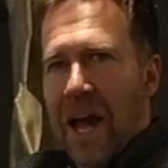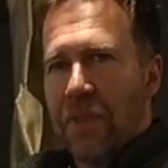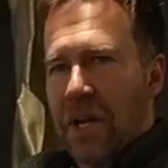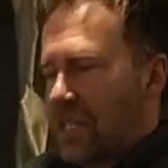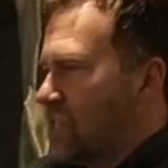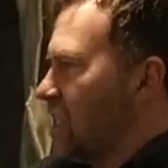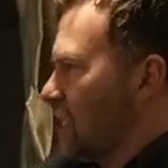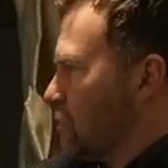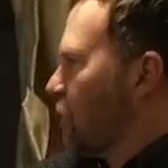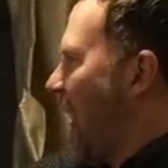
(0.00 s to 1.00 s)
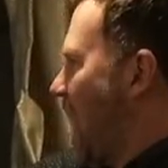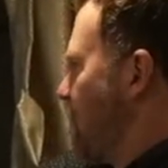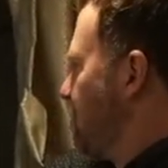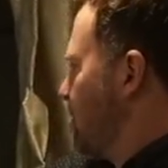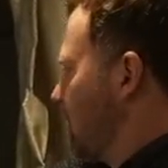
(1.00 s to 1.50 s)
out that it sleeps
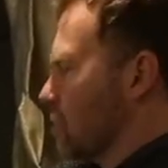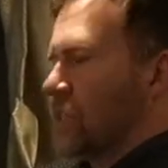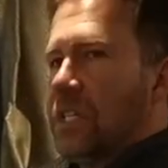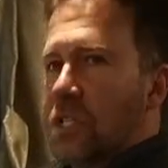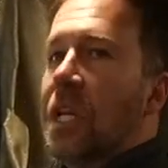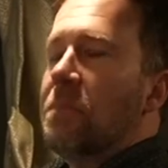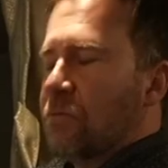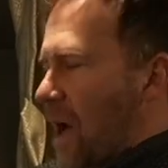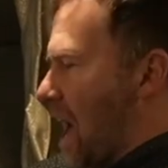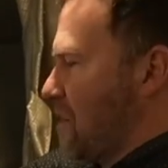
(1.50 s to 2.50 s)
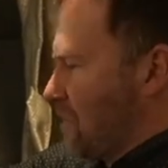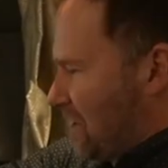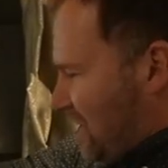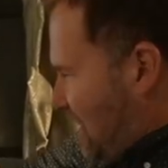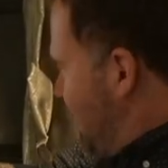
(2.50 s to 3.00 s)
five. You
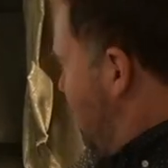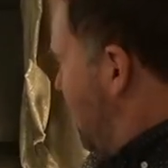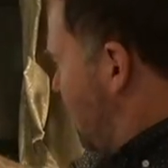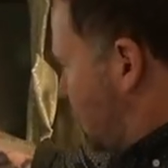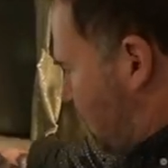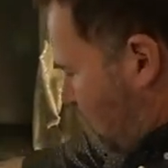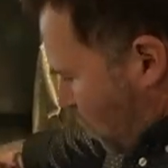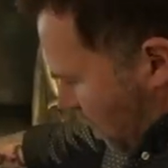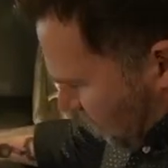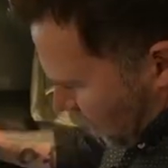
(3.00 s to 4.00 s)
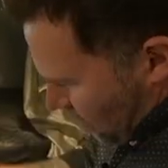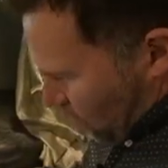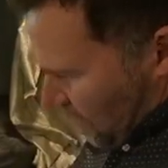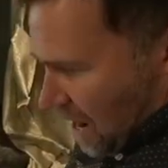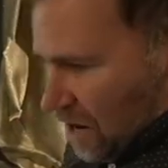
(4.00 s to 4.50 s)
can put one up here,
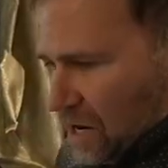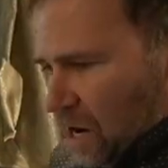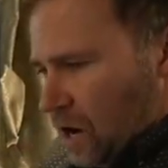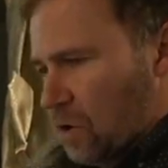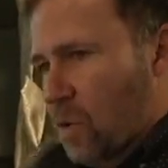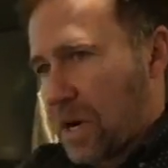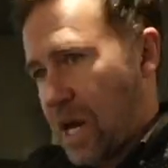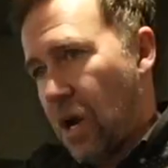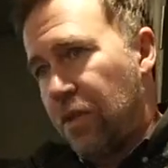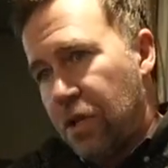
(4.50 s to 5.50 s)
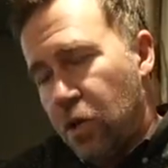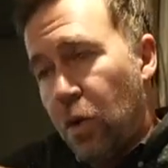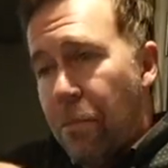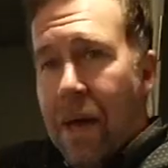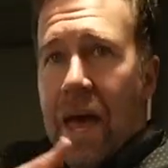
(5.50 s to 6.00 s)
one down here, one here, and then two
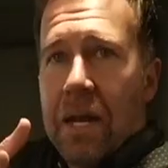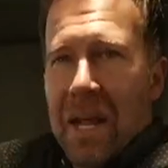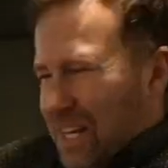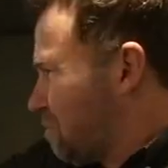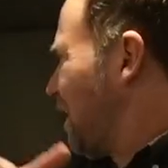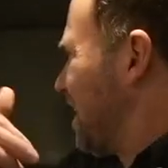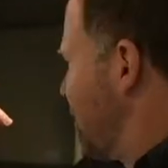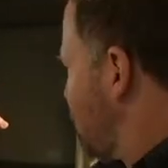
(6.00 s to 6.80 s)
in the bed. You can probably even